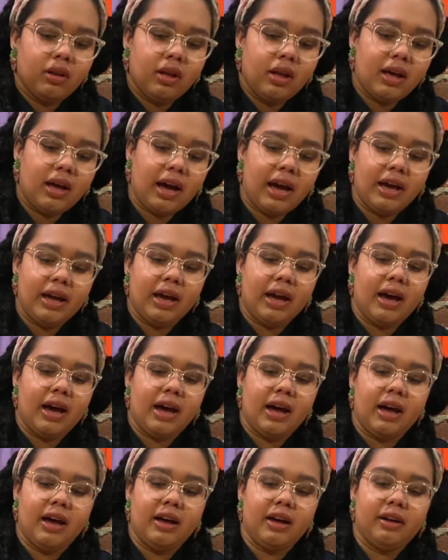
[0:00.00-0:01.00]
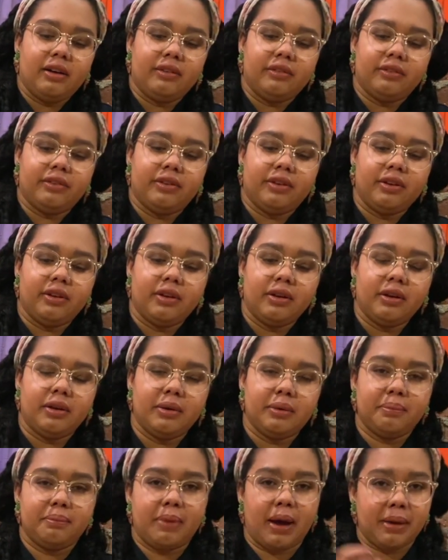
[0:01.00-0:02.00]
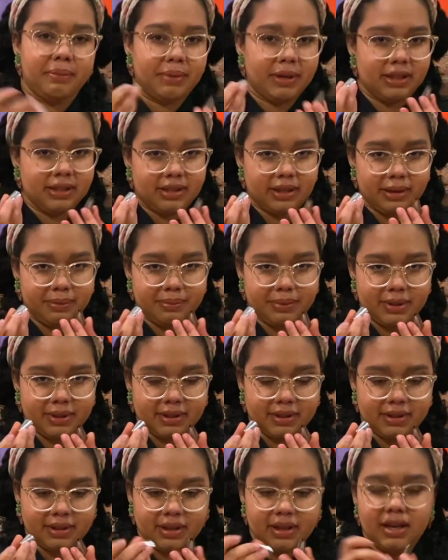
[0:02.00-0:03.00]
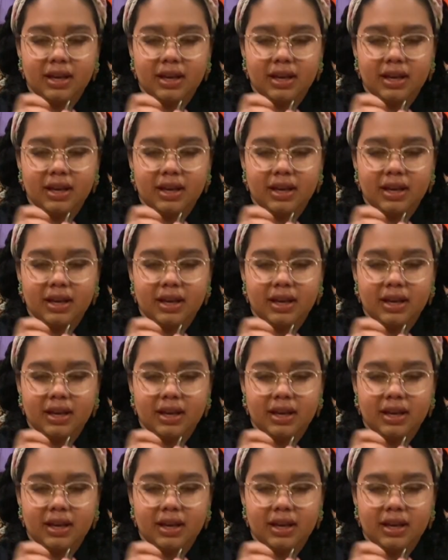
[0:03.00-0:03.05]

I have piping tips.